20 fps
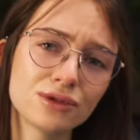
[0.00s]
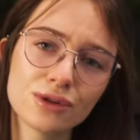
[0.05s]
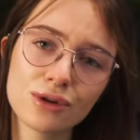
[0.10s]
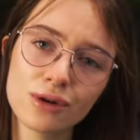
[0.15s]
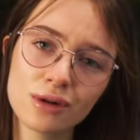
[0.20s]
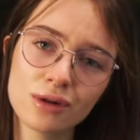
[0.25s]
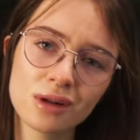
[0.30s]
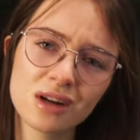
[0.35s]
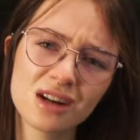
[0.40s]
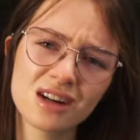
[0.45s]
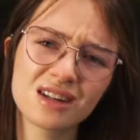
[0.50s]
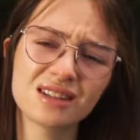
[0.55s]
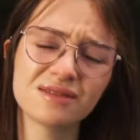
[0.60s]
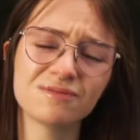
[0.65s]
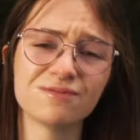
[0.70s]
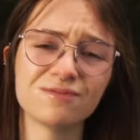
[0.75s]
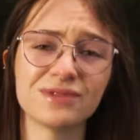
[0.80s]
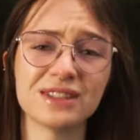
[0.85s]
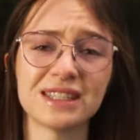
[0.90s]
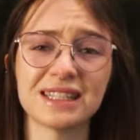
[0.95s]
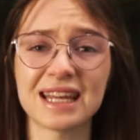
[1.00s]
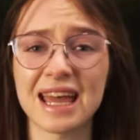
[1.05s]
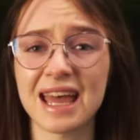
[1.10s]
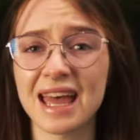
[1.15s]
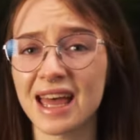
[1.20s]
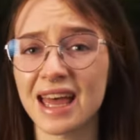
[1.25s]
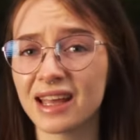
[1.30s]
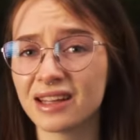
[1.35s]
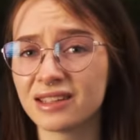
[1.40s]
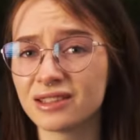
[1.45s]

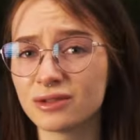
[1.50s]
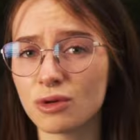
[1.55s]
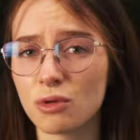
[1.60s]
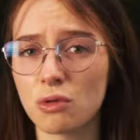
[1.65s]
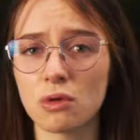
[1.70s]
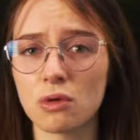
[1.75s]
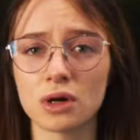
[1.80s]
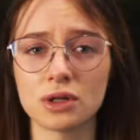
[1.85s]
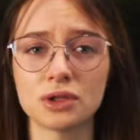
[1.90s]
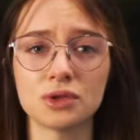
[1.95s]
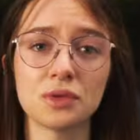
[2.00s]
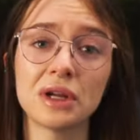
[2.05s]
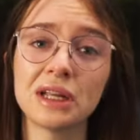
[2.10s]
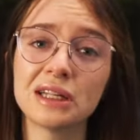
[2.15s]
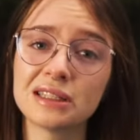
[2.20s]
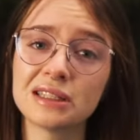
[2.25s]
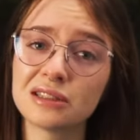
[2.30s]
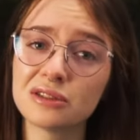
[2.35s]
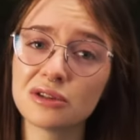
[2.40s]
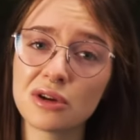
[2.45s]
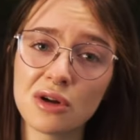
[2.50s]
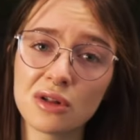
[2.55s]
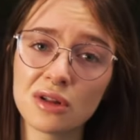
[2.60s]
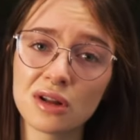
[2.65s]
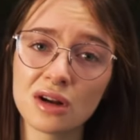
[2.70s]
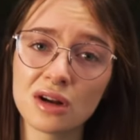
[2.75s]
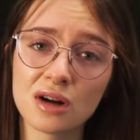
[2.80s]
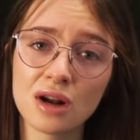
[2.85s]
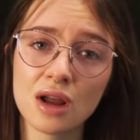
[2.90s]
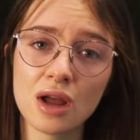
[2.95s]
$10 or
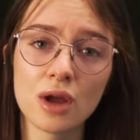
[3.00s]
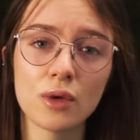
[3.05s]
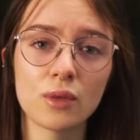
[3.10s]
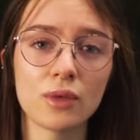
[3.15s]
$20